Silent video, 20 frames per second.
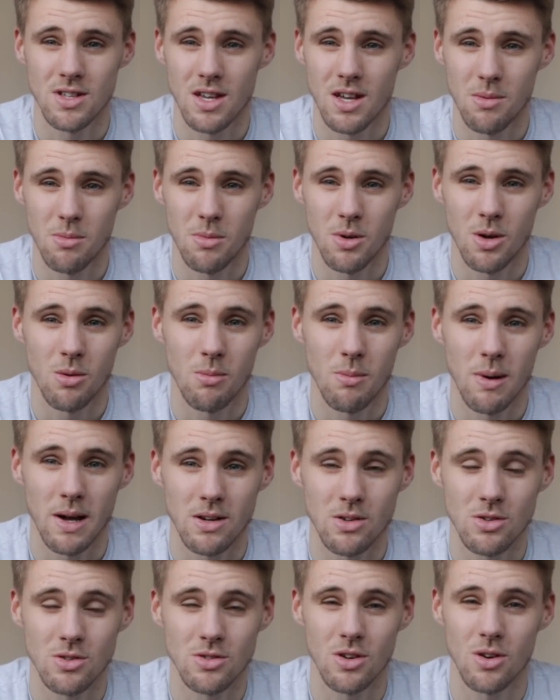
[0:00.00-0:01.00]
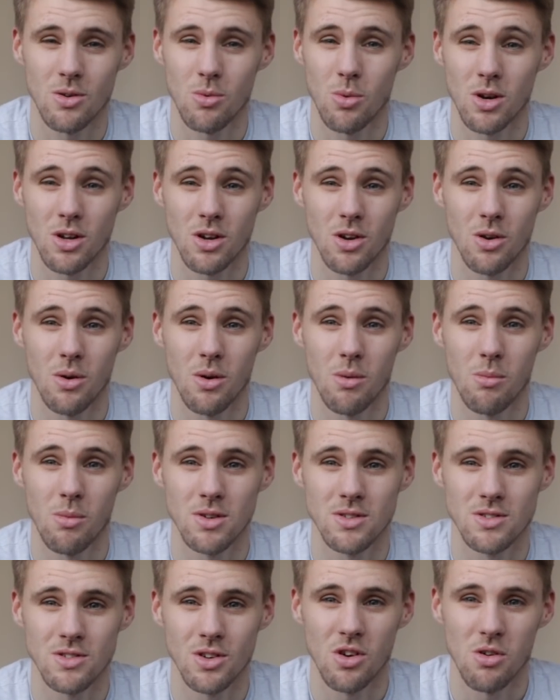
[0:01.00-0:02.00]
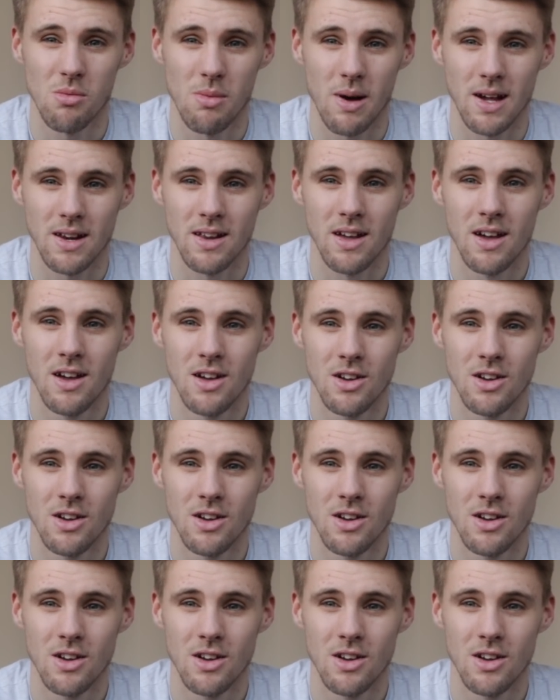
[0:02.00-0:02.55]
hit me up man, because I want to go in one so bad